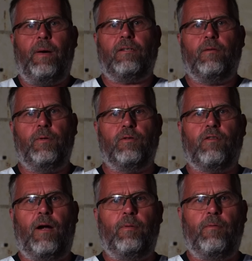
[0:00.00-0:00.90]
Back to
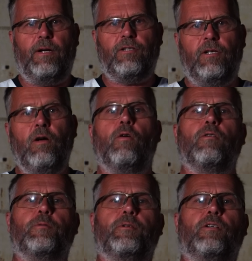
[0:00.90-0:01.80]
Buscrapi Racing,
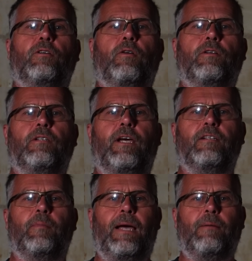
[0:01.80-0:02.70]
or as we should call it today
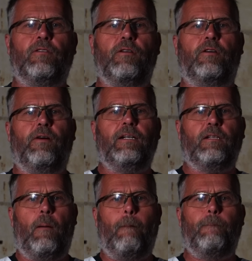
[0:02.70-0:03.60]
to be absolutely
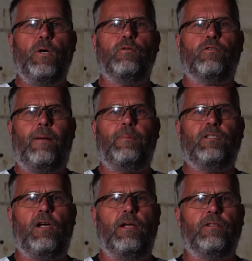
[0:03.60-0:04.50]
correct, Buscrapi
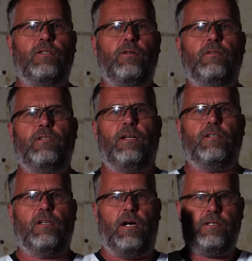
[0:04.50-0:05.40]
Science. You can tell
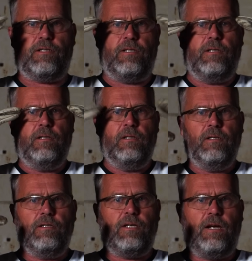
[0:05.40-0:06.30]
it's science,
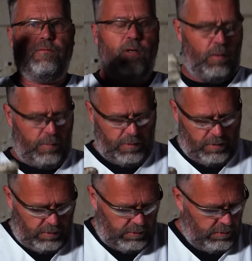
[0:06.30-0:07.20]
safety equipment
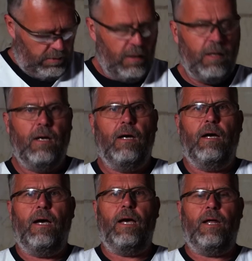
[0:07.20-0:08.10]

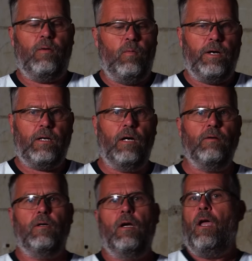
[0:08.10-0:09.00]
and a white
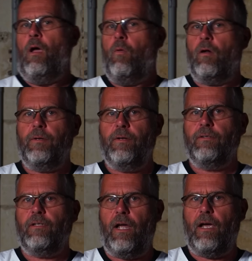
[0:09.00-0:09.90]
coat. What are we
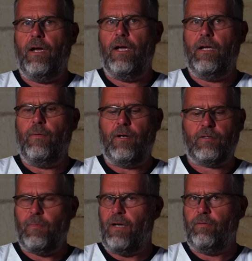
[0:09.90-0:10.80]
doing today, I hear you
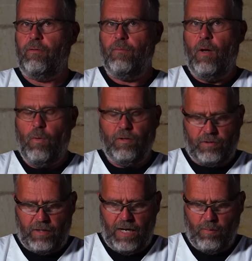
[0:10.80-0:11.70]
ask, Matthew? Well,
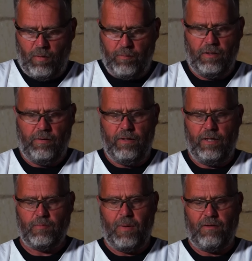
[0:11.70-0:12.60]
today what we're doing
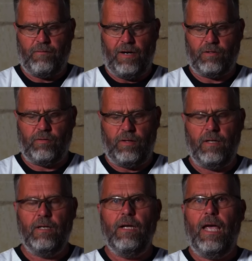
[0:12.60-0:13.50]
is manufacturing
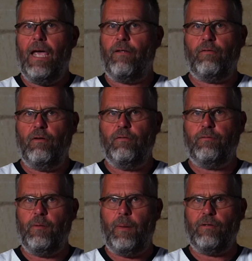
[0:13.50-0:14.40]

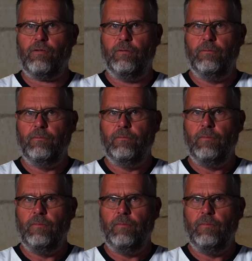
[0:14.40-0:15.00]
ethanol-free petrol.